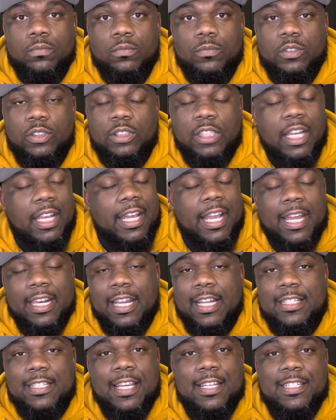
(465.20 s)
Still ain't got
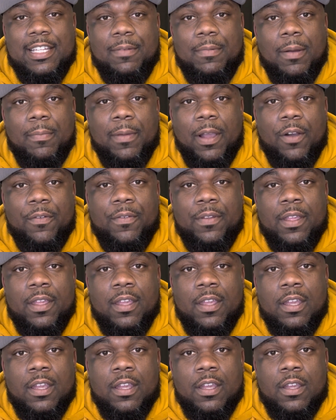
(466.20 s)
that taste out of my mouth.
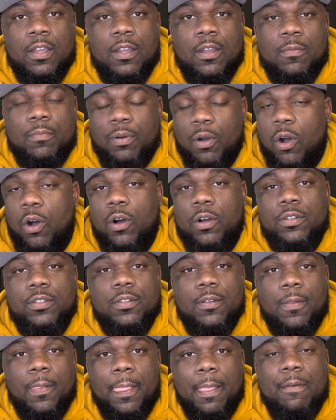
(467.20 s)

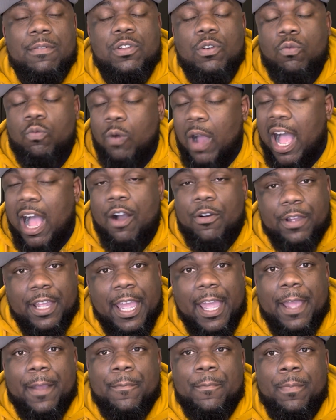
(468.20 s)
Pause. That was a wild
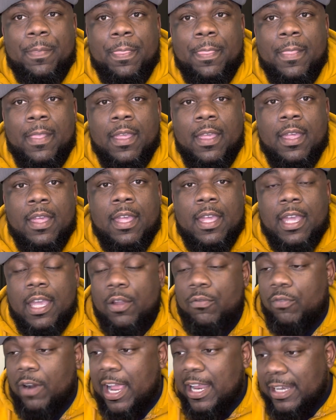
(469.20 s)
game.
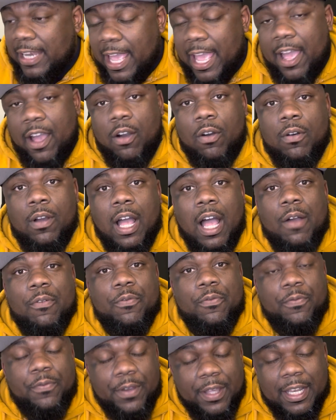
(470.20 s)
And right now, I'm
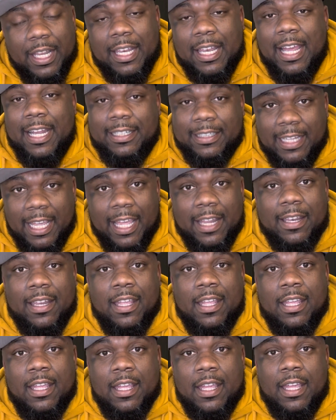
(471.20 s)
feeling like that.
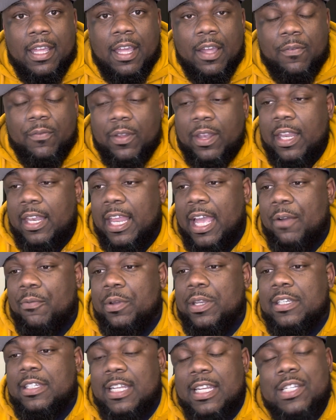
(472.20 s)
I'm feeling like
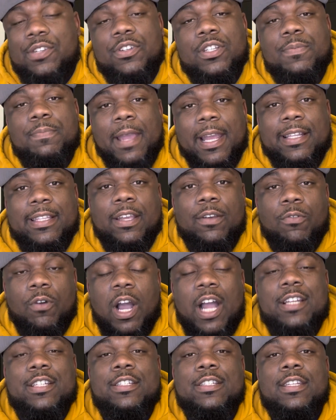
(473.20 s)
we disrespecting
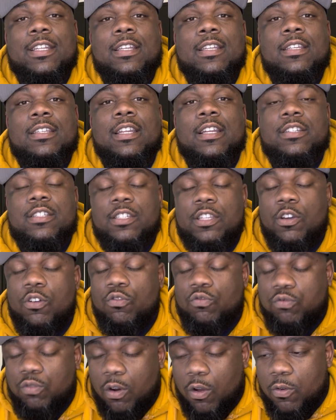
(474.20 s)
Washington. They're still
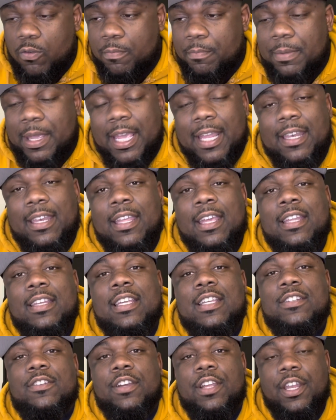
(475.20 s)
grown men.
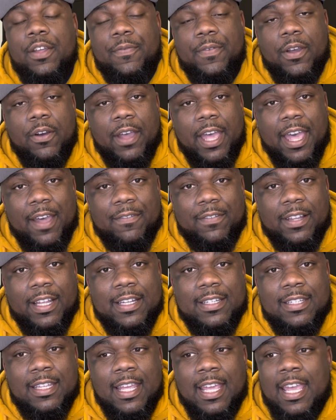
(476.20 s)
These are NFL
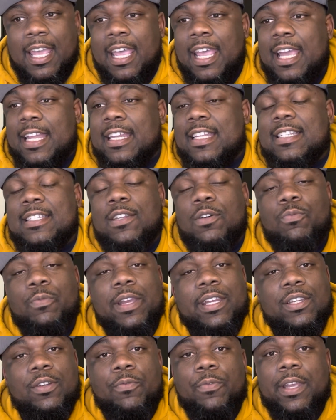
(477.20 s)
athletes. And this is a
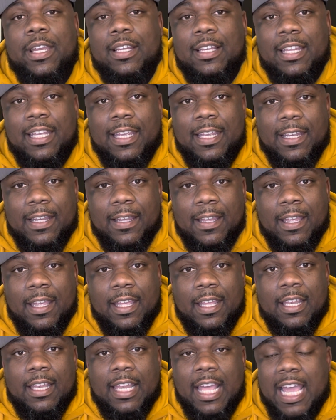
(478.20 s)
week-to-week league.
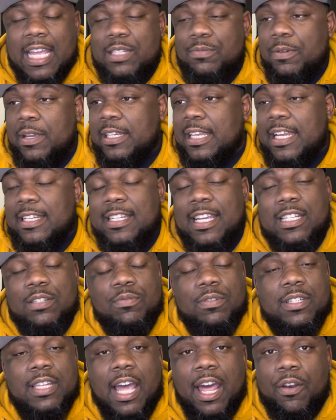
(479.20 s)
Last week, they just
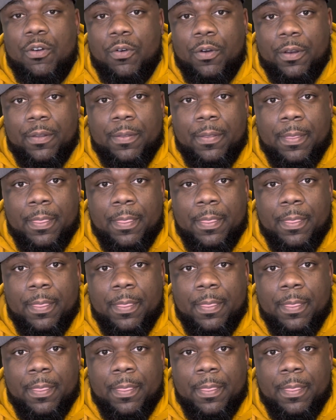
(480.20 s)
was not on.